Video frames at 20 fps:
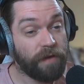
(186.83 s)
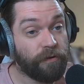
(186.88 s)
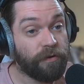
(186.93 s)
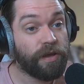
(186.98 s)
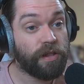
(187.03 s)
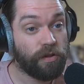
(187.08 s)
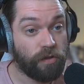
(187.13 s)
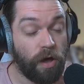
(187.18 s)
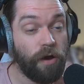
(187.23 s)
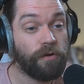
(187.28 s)

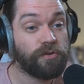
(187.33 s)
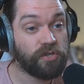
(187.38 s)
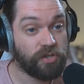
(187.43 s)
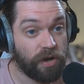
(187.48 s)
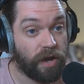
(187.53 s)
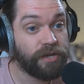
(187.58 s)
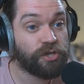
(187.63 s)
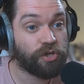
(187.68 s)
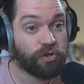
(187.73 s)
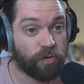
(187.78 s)
Very close.
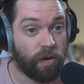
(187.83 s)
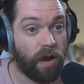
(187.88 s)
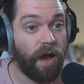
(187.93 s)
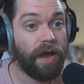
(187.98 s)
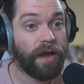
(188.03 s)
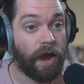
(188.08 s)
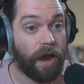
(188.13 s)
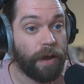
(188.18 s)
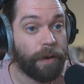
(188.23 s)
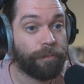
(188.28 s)
Nice
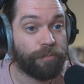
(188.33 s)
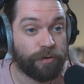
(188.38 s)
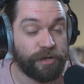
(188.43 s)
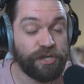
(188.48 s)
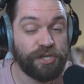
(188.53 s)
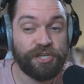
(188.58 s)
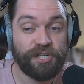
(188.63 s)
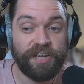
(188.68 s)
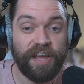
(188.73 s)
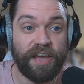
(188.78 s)
try. I
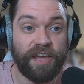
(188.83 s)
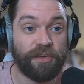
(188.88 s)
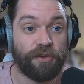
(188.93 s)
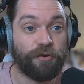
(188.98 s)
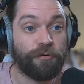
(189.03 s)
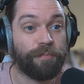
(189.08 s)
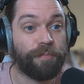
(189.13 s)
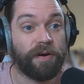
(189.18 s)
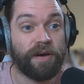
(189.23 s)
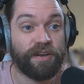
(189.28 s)
appreciate
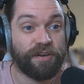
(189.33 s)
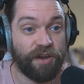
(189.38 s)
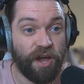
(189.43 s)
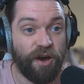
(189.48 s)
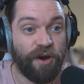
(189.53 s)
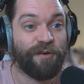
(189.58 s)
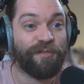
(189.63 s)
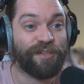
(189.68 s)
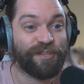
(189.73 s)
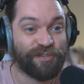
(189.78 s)
you, but
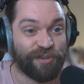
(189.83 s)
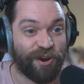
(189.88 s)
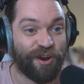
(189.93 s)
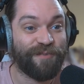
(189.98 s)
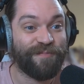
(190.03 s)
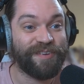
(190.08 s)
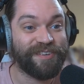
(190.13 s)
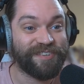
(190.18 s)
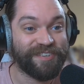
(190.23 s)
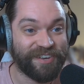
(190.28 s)
no, the
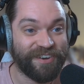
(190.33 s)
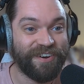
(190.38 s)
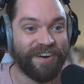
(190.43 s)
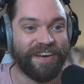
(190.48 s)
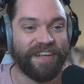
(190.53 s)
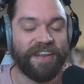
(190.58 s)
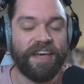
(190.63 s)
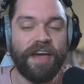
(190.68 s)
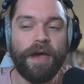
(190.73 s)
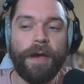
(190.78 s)
term is
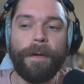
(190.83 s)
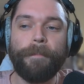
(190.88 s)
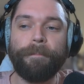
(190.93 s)
good.